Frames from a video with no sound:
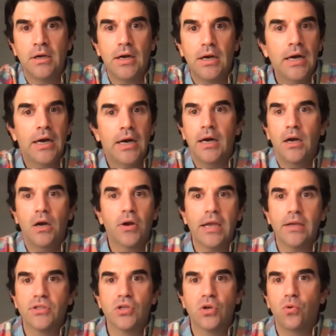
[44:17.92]
Uh,
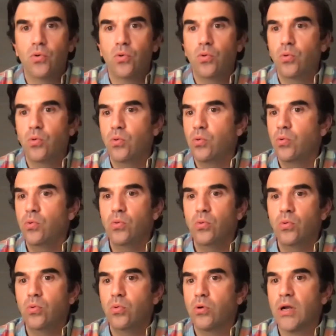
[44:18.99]
okay,
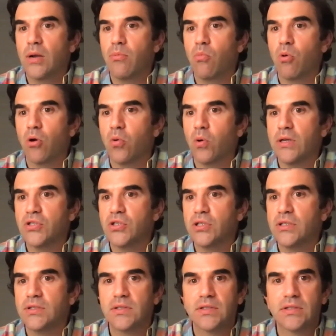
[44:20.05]
so a couple more
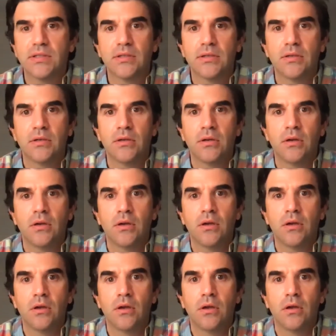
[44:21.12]
questions.
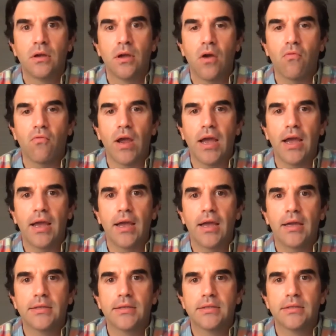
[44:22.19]
All
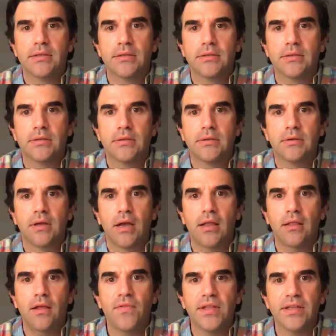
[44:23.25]
right. I
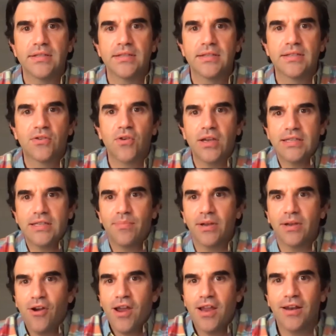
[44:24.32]
love this. This is a great topic.
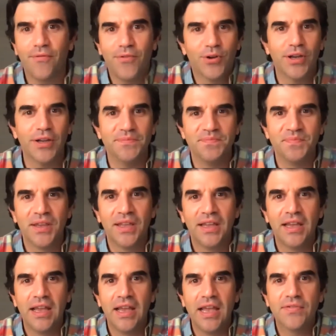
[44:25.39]
All right, I feel good.
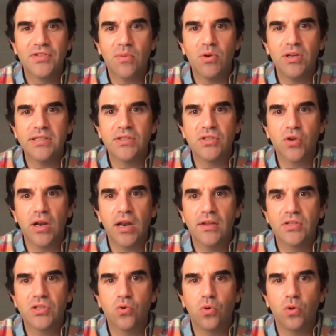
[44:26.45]
If someone isn't straight out of
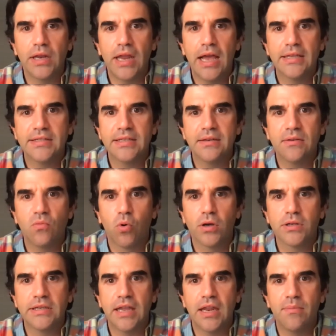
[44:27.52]
school and hasn't
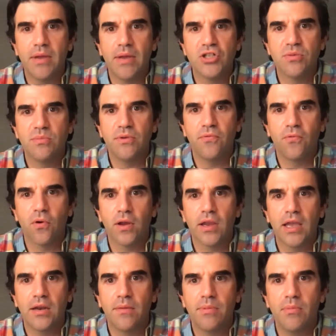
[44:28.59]
worked in animation before,
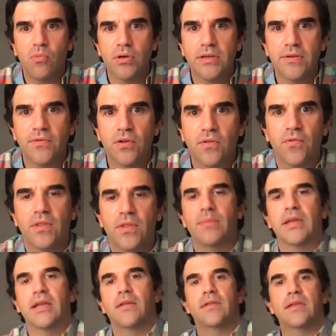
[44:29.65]
can it be more difficult for them to
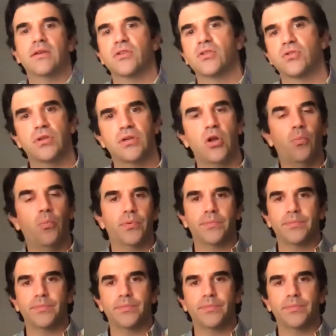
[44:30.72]
get in the industry? Nope.